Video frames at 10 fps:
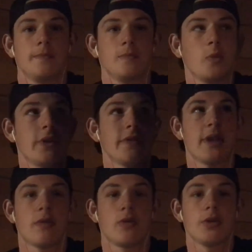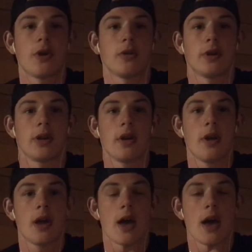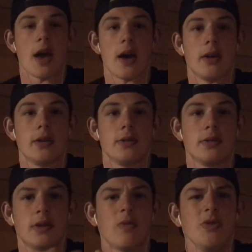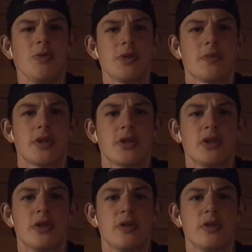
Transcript: We left that really early, and there really wasn't much to do.